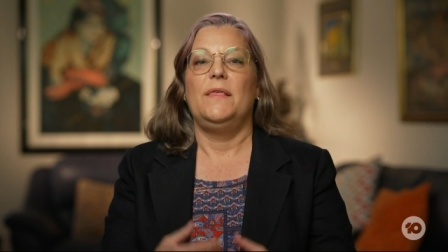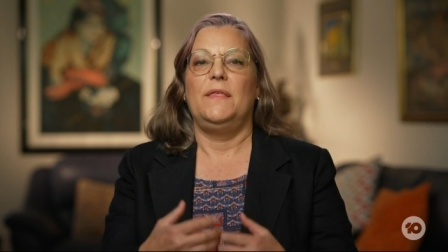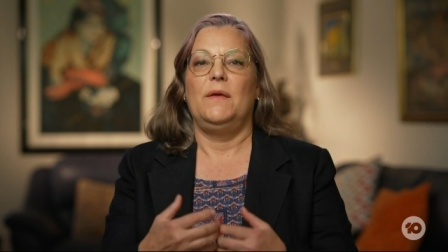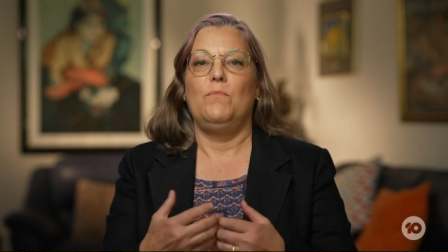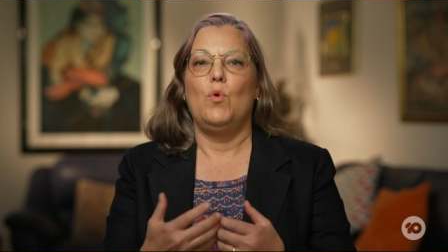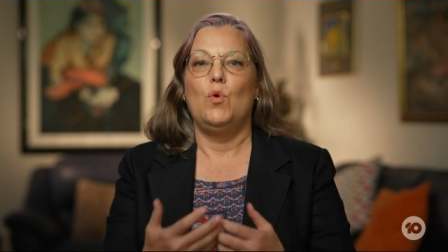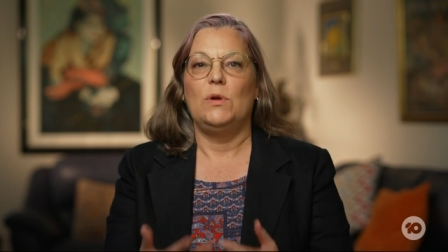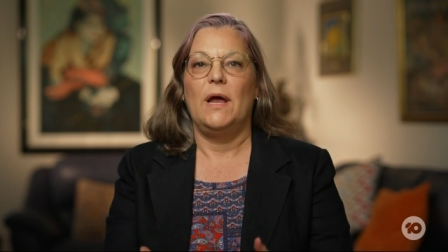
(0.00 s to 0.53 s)

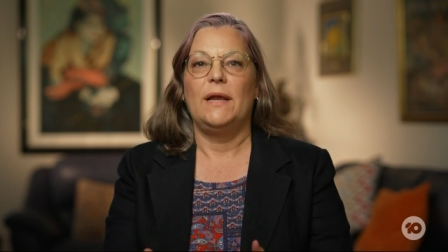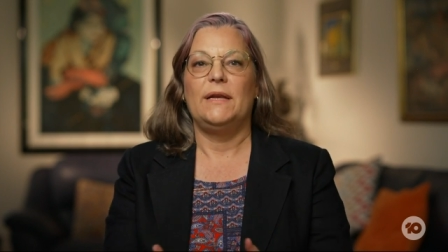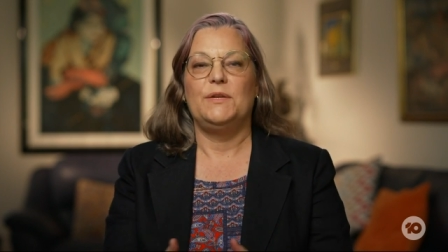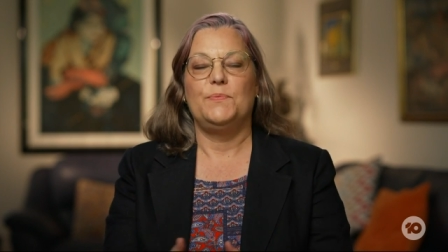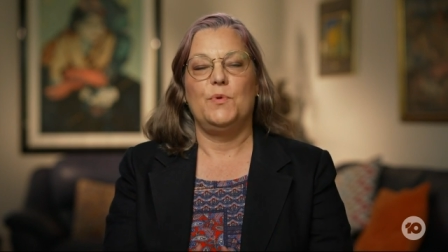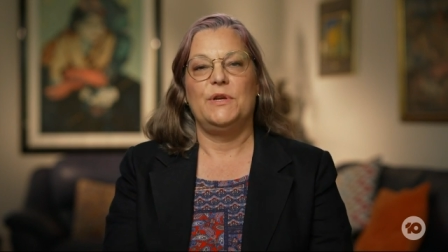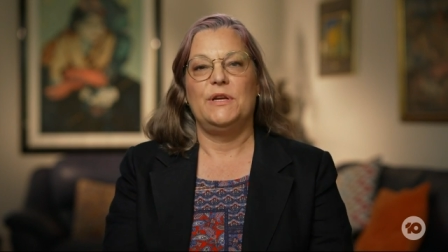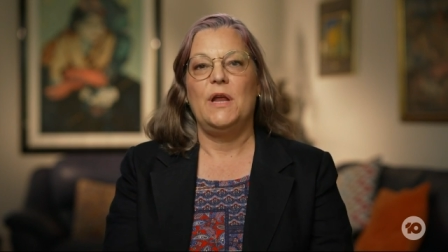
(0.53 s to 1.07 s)
they're more likely
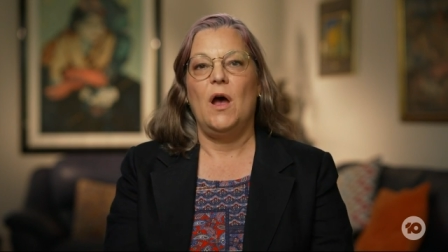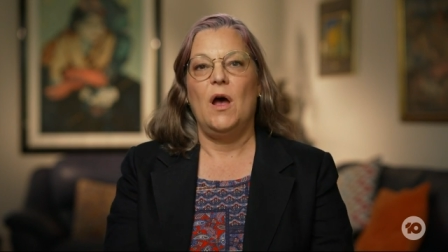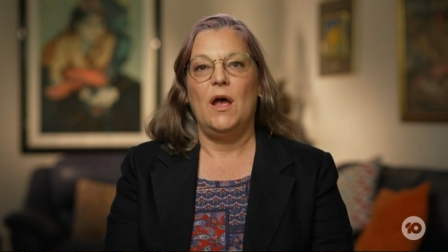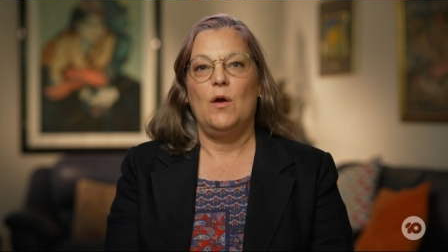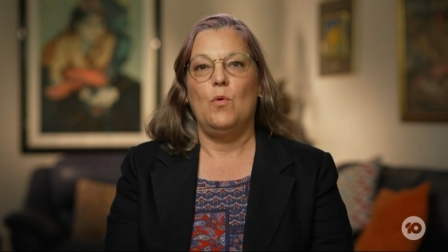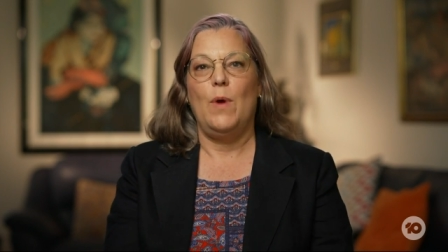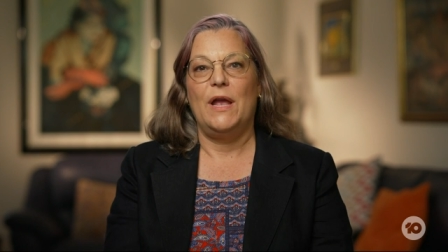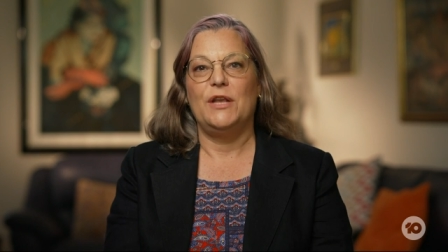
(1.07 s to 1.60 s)
to put in
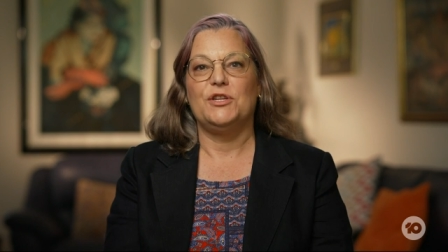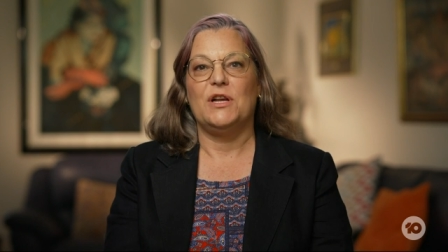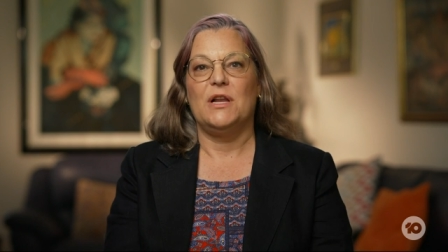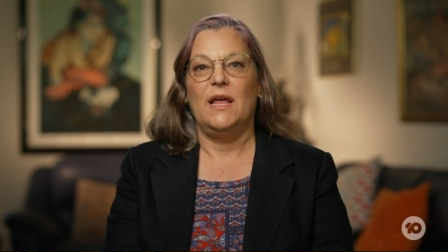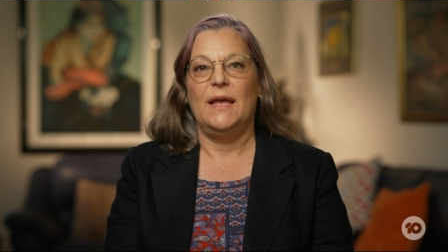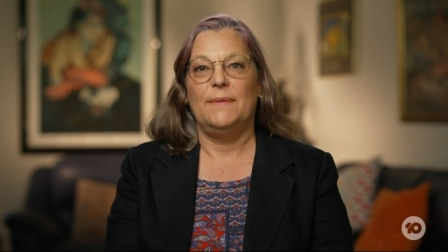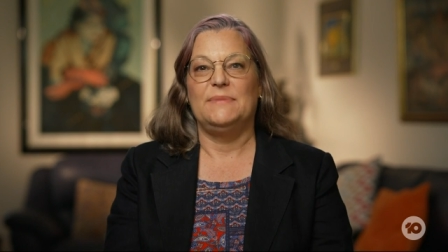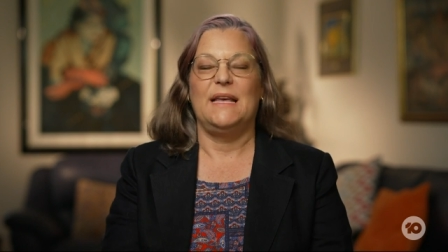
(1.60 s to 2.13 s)
higher wage
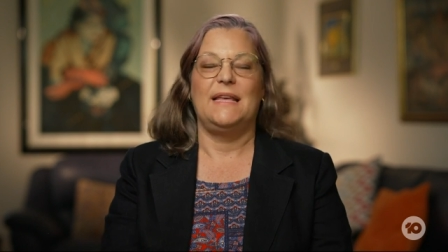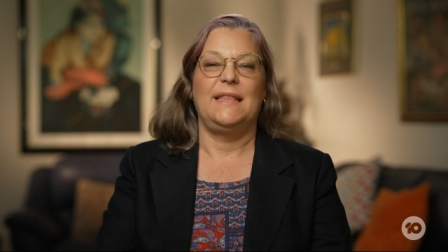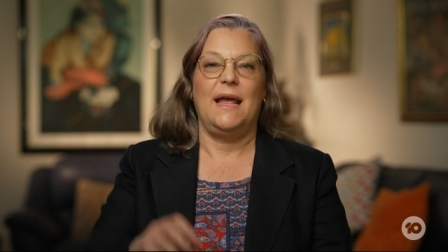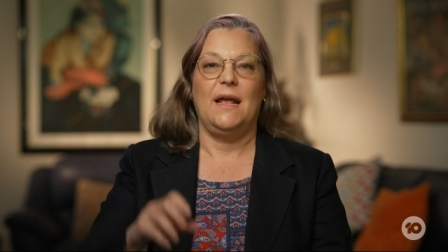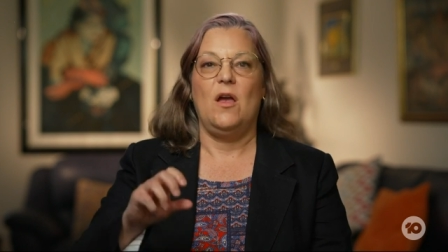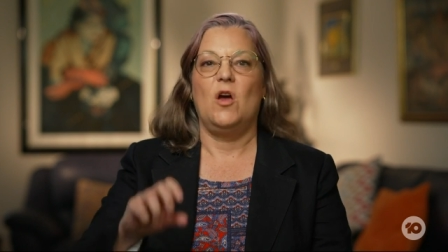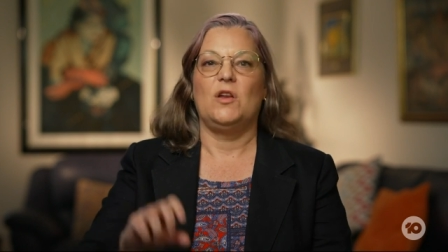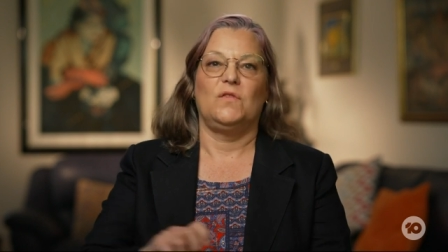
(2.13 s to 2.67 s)
claims, and
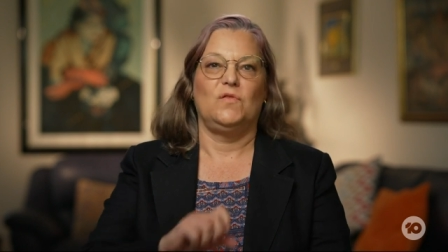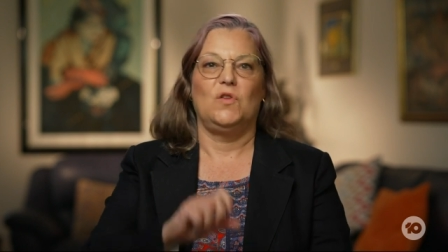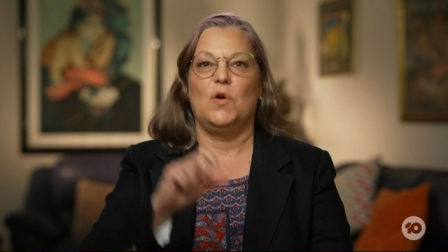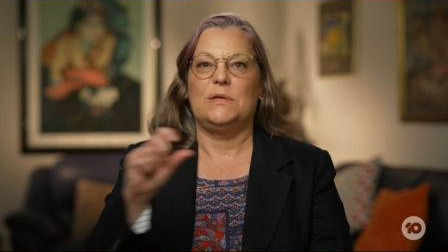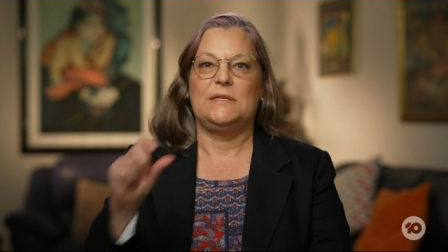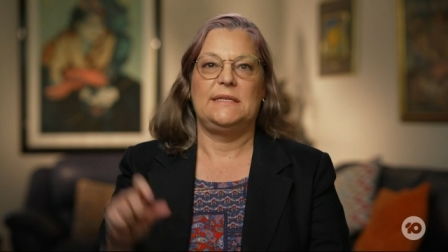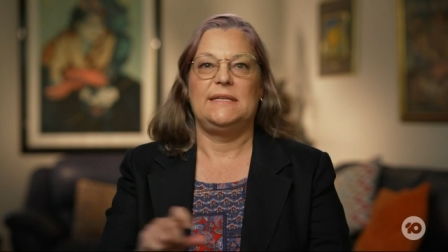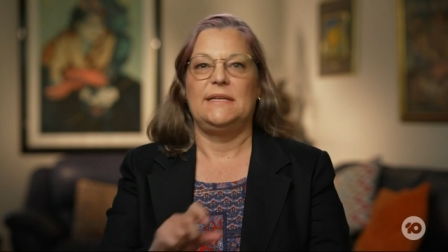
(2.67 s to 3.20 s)
that kind of
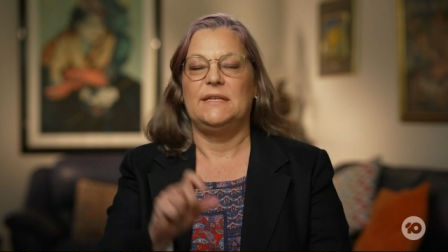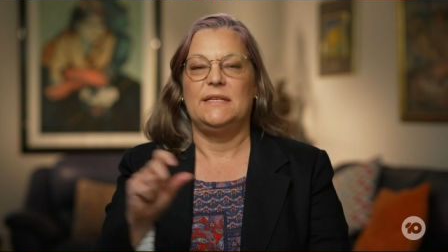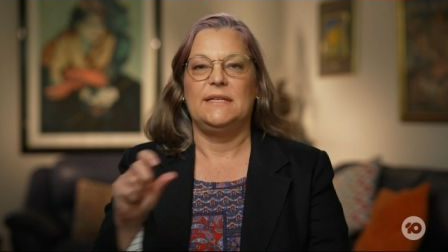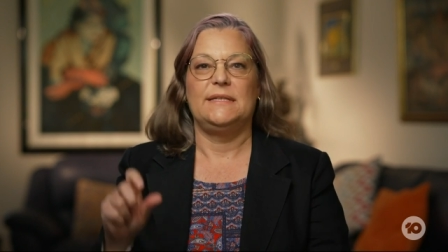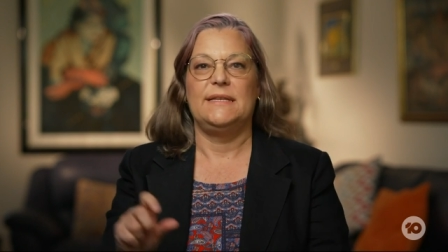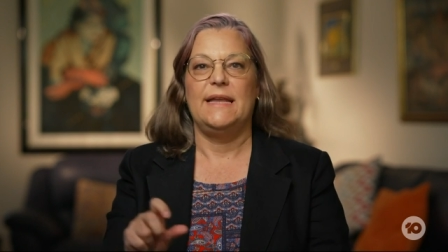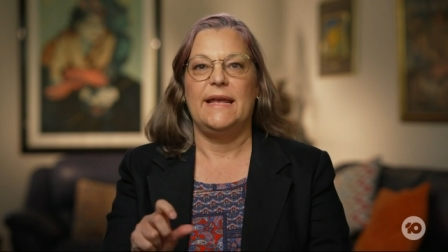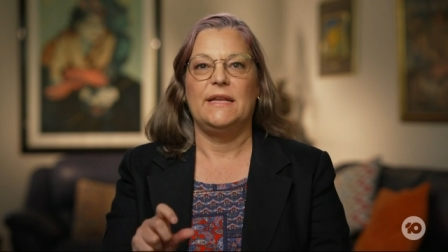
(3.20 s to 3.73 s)
locks us into
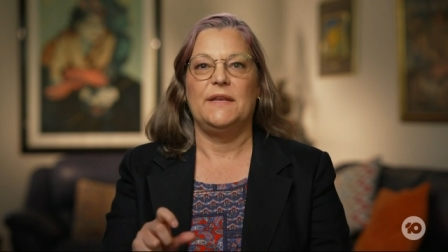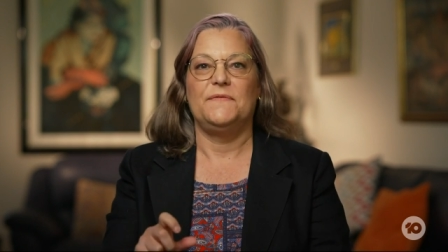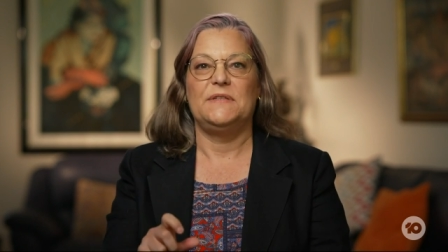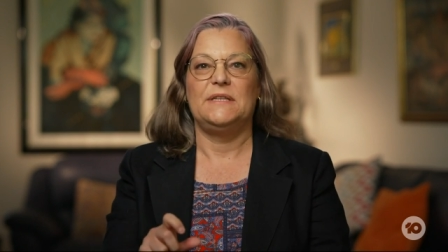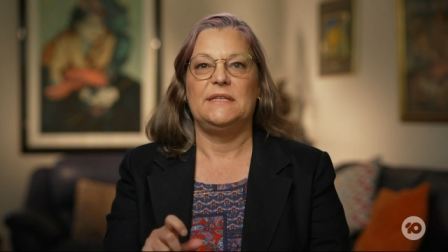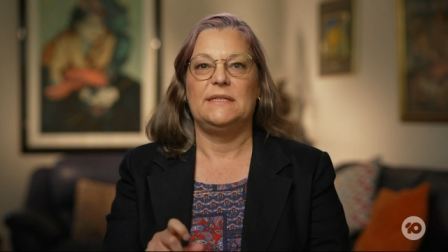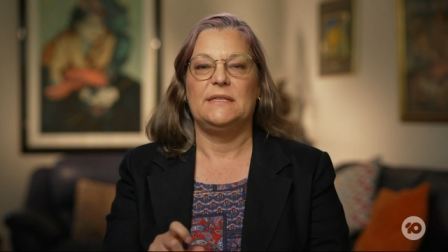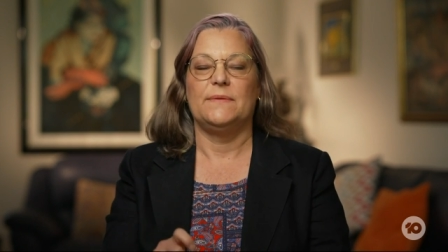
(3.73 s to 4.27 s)
this negative
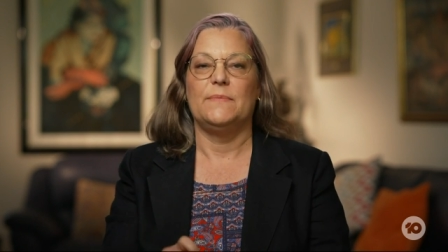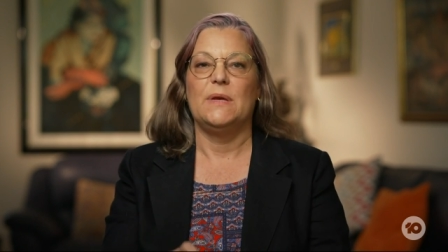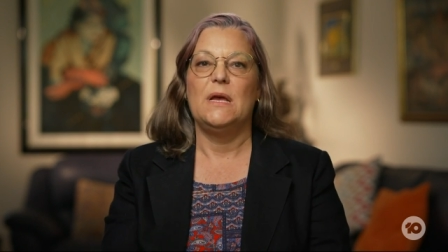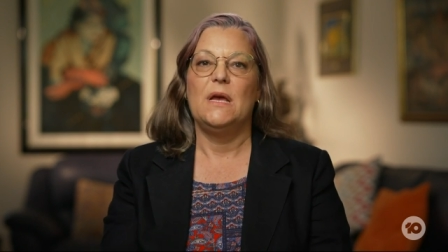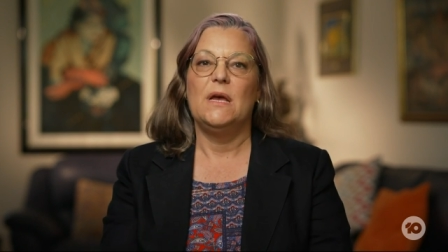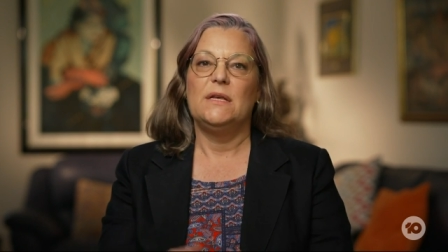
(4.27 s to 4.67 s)
system.